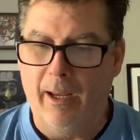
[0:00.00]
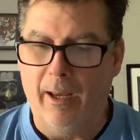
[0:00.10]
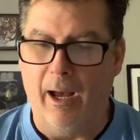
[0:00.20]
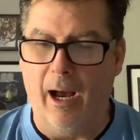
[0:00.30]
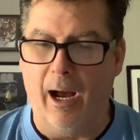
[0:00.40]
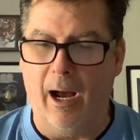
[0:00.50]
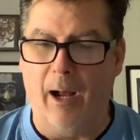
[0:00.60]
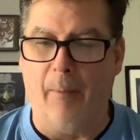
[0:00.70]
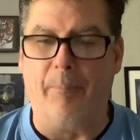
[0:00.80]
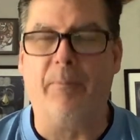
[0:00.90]

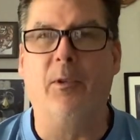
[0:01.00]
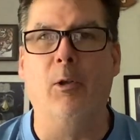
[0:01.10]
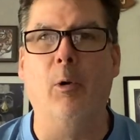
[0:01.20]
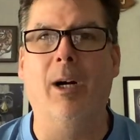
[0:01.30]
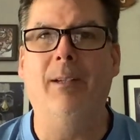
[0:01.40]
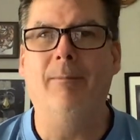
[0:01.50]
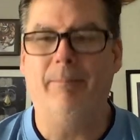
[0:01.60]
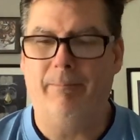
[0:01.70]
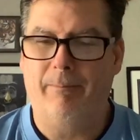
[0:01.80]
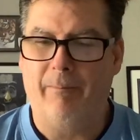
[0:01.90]
Talua,
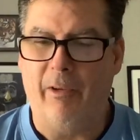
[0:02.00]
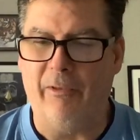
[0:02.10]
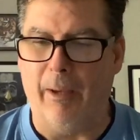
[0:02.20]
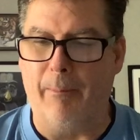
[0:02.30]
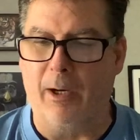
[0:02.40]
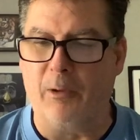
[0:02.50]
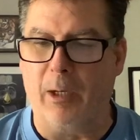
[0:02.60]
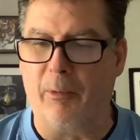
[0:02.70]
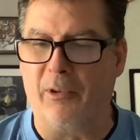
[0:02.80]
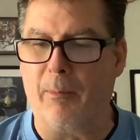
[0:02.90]
he's got better
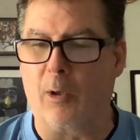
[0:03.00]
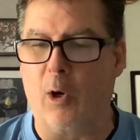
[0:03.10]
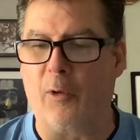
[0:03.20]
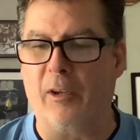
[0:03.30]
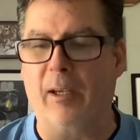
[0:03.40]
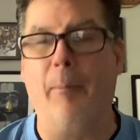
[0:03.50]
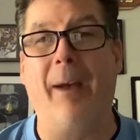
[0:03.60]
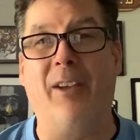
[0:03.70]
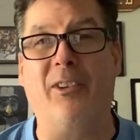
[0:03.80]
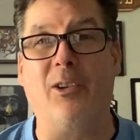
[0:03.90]
numbers than McCarthy in
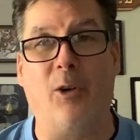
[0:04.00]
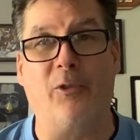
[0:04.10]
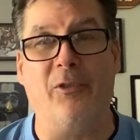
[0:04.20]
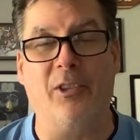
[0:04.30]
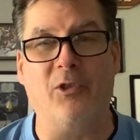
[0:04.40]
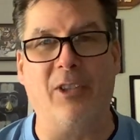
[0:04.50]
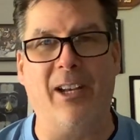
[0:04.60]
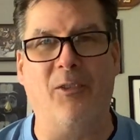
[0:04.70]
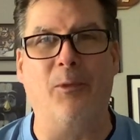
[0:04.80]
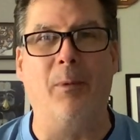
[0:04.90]
passing yards and
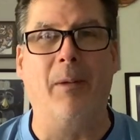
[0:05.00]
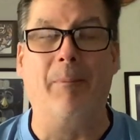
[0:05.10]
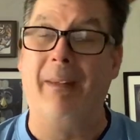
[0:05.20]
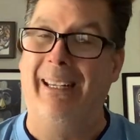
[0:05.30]
touchdowns, but